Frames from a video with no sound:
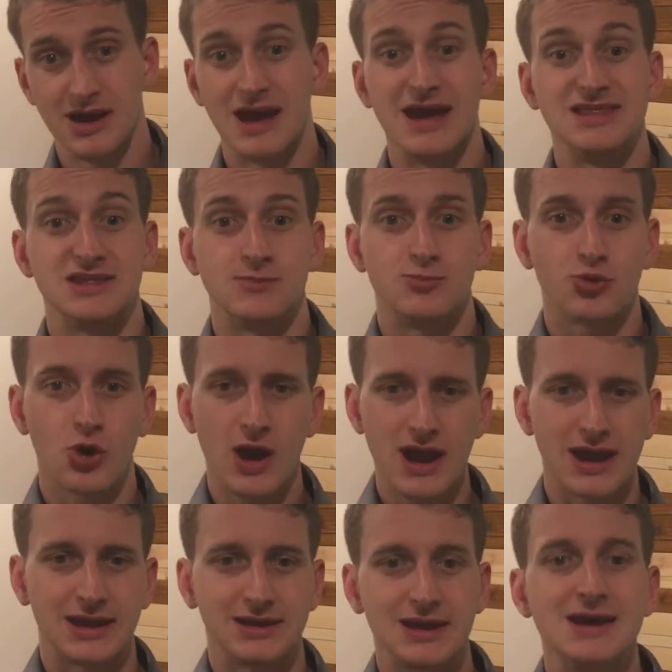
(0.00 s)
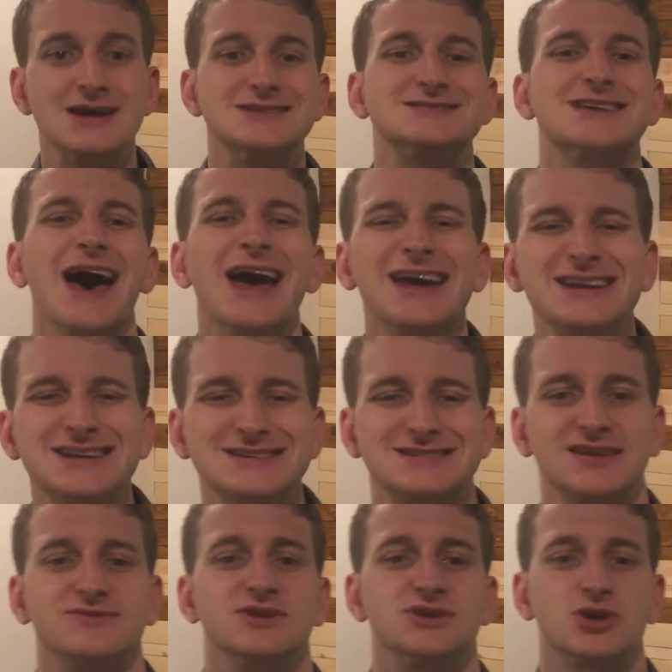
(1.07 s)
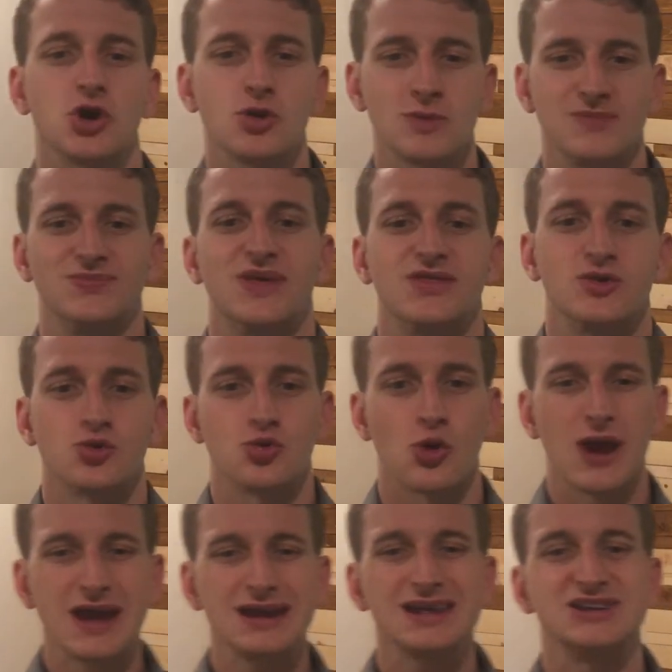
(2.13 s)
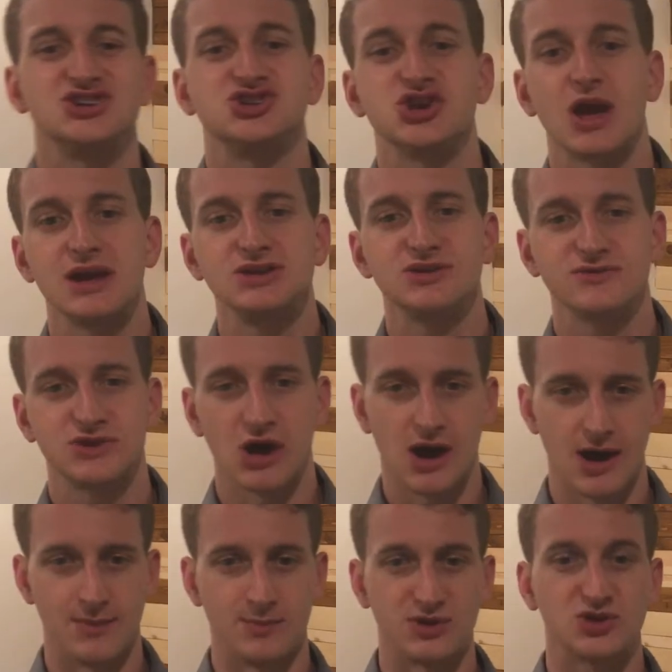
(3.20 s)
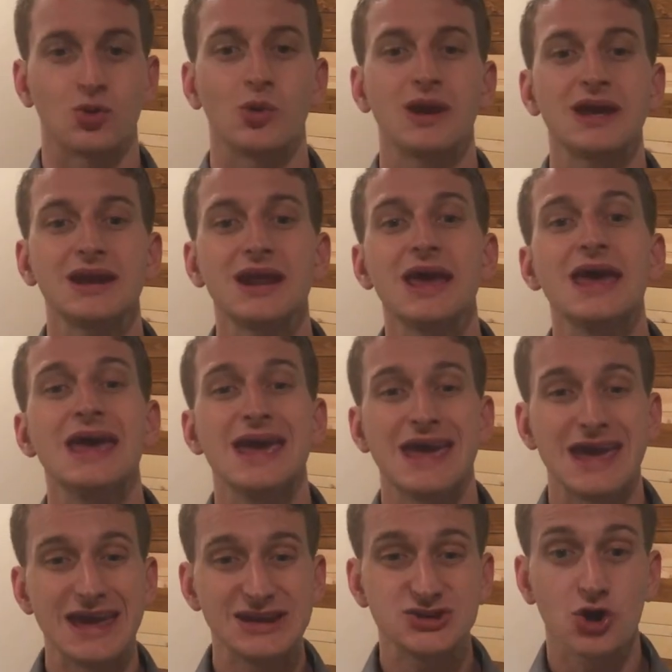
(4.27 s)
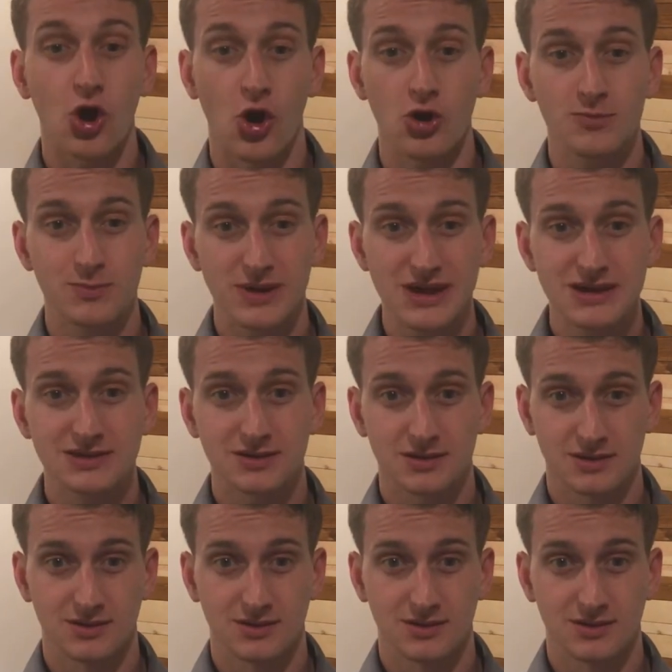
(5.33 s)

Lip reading: and the brain, scientists have determined that the rate and change of time between each heartbeat,